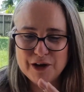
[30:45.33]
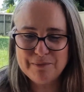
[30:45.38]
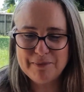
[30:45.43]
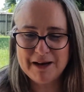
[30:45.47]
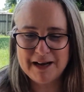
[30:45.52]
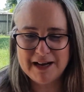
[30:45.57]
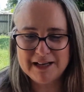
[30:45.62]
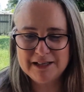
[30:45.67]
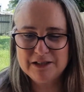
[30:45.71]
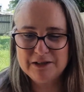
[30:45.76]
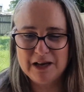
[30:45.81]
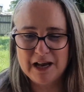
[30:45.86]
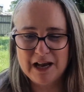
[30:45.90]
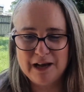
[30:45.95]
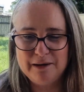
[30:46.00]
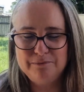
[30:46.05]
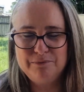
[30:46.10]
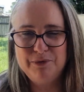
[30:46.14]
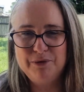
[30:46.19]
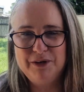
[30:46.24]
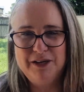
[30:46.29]
past
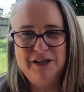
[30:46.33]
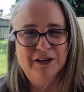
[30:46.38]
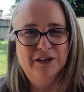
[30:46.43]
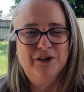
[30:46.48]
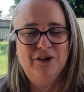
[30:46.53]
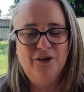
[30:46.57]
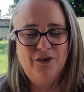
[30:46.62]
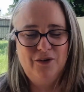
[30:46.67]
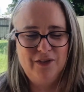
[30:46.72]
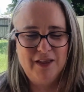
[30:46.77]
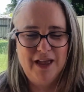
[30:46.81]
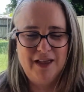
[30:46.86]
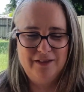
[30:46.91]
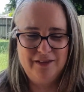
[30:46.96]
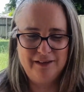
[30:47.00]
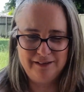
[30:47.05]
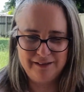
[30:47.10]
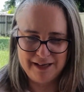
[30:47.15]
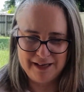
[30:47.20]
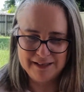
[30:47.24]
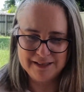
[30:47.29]
putting it on the
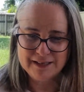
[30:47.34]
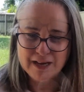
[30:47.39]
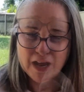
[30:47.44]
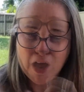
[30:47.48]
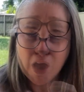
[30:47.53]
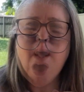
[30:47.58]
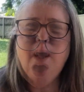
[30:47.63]
list.